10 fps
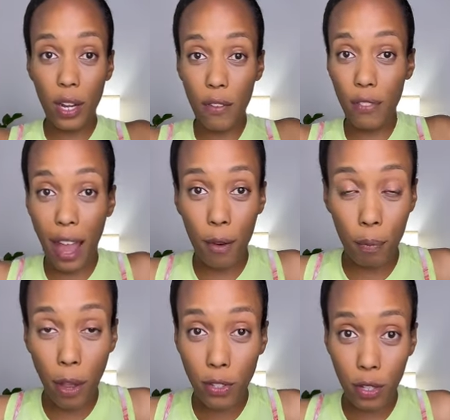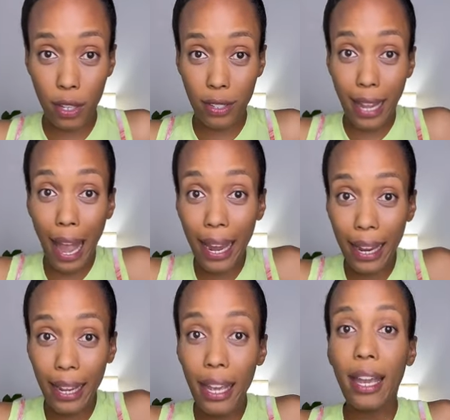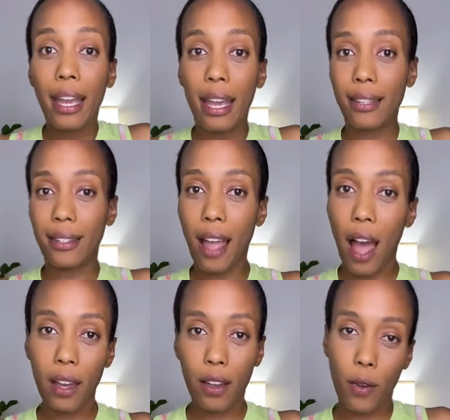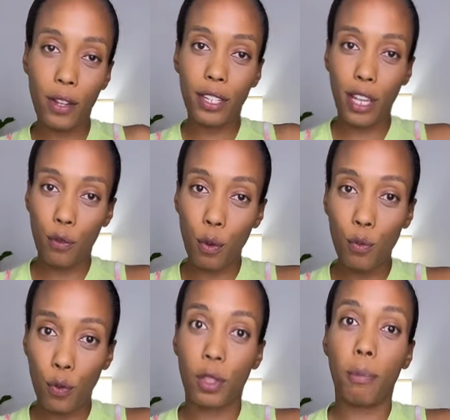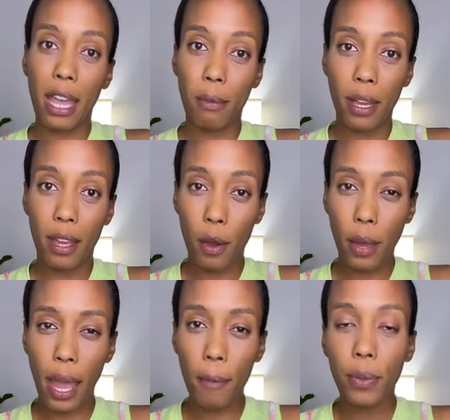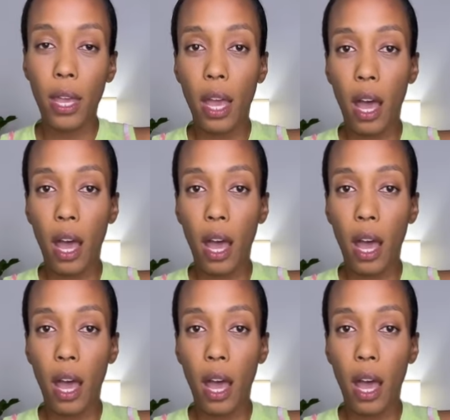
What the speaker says: And if that muscle is tight, it's not going to give room for the baby, okay?